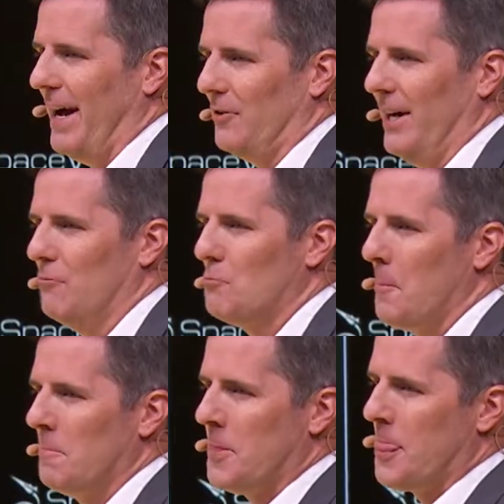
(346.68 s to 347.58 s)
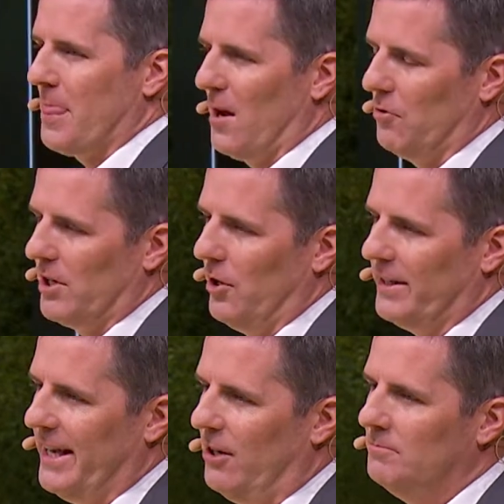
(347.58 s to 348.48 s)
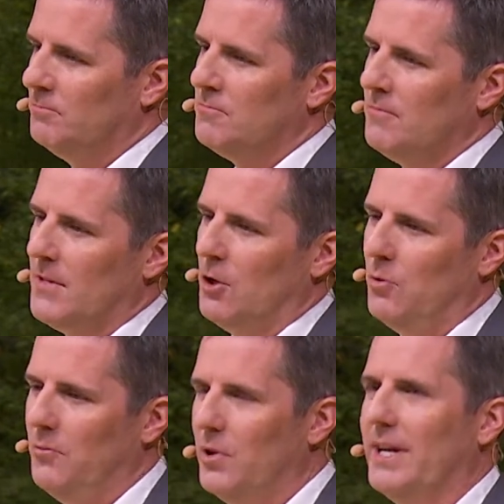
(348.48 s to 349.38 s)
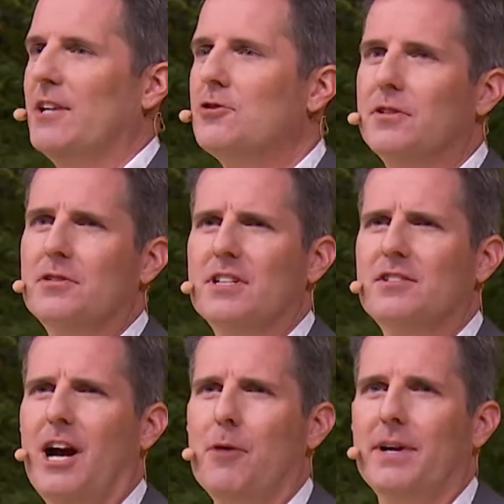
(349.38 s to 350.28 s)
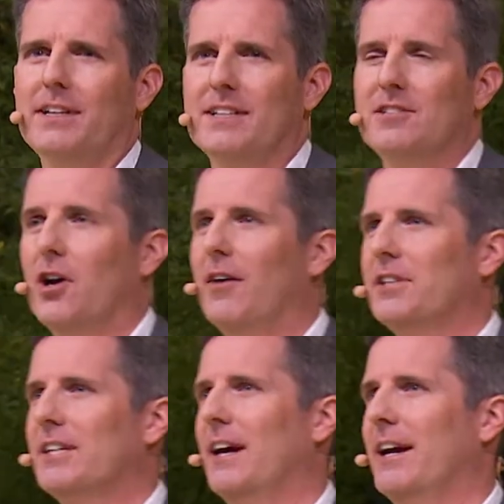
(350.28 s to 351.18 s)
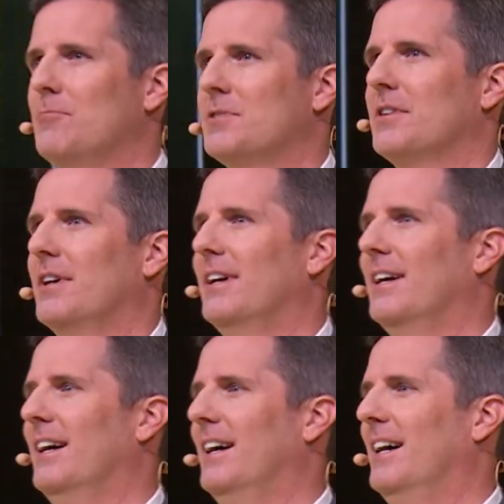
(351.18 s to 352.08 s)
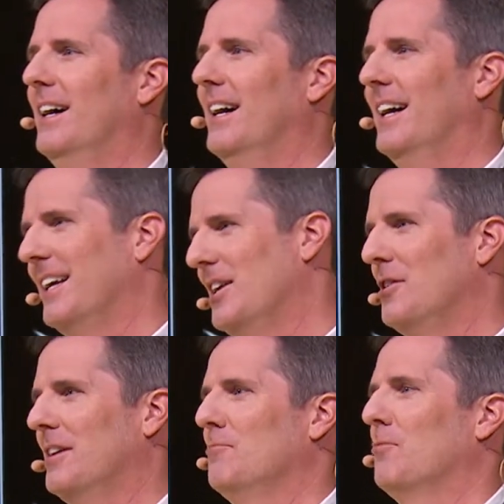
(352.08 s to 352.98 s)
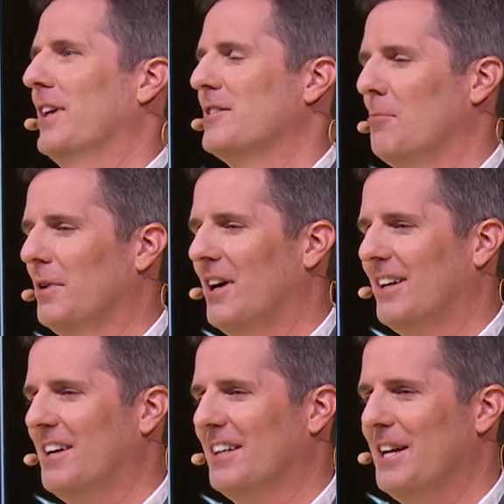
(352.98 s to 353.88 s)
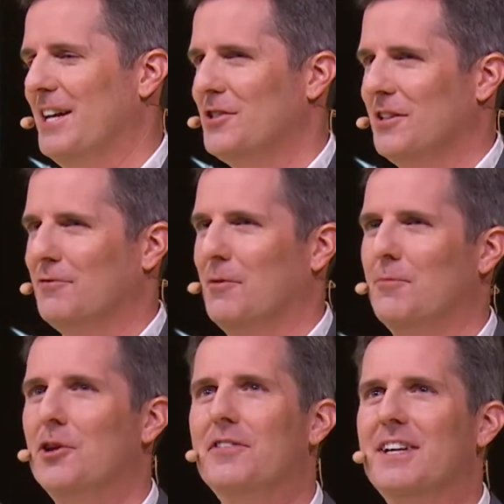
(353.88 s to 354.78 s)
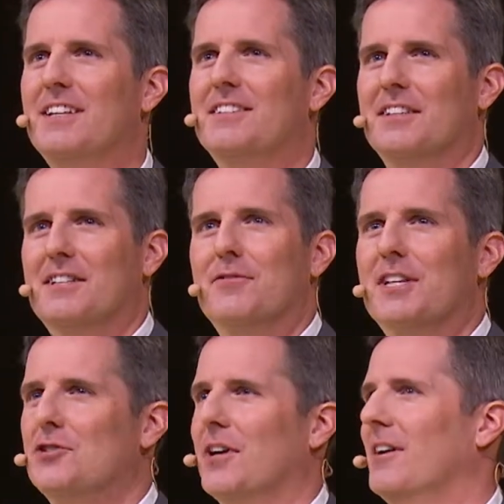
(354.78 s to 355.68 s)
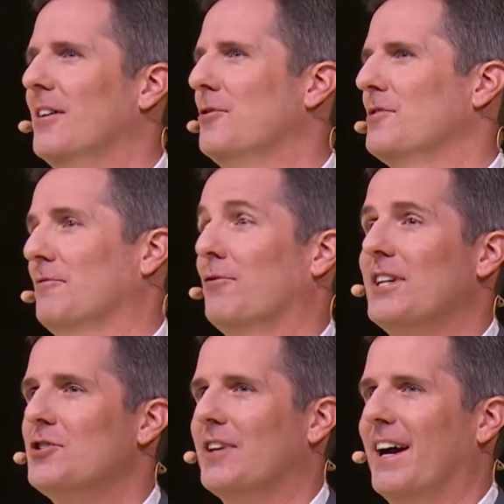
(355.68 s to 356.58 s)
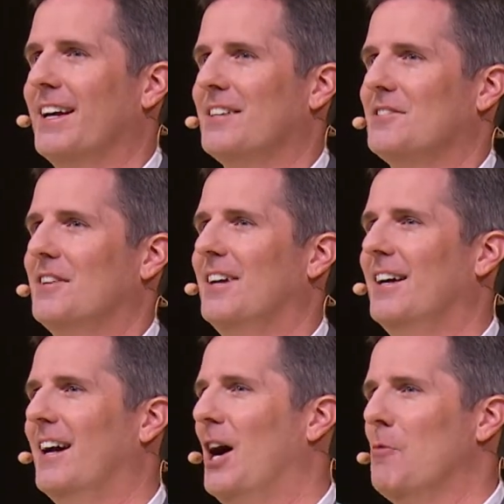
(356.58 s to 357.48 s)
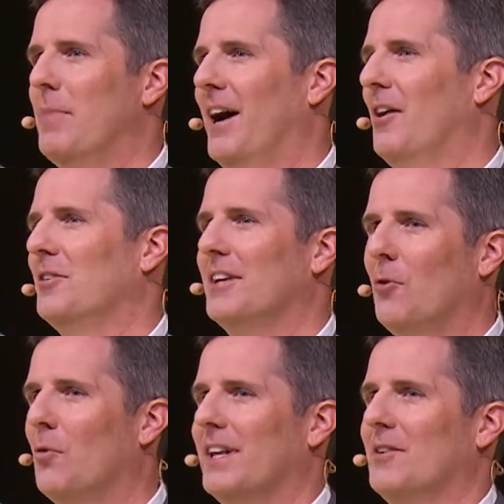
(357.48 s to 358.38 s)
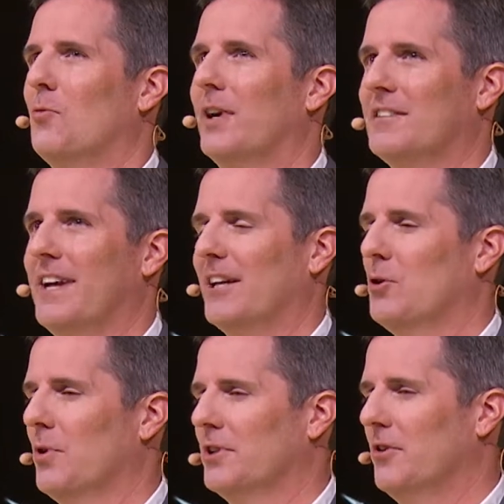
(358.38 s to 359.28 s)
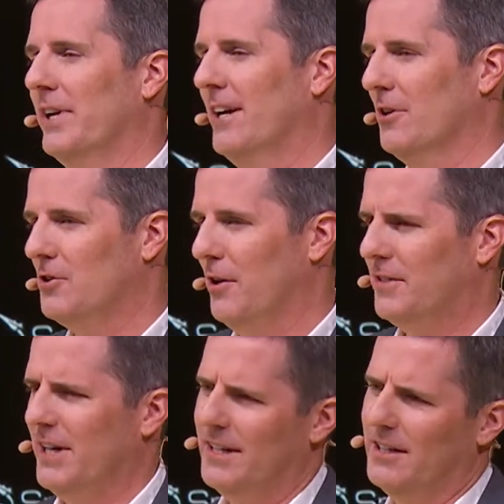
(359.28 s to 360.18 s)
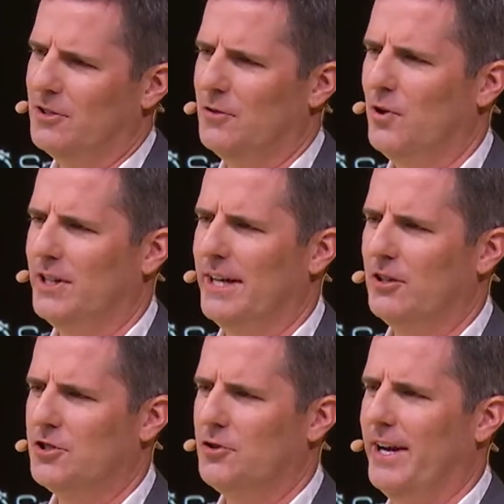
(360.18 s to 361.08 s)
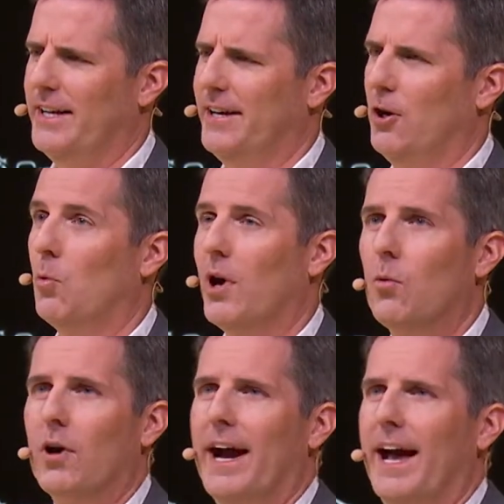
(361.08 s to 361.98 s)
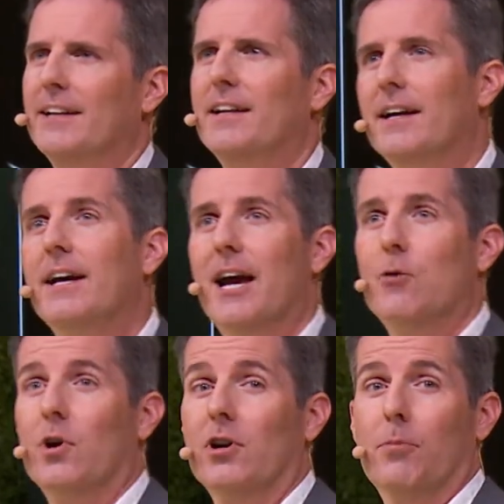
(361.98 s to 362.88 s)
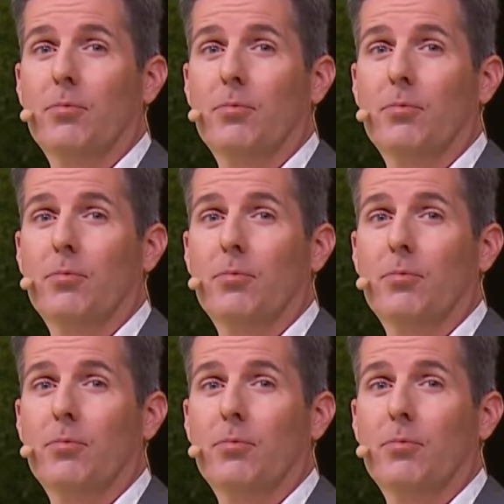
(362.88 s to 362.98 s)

background. We're going now. When, when I introduce this topic, this is oftentimes uh, brings up a lot of connotations from movies and TV shows and fringe science about you know what it, what exactly we're doing here. So I've kind of wanted to illustrate here where we're at and what our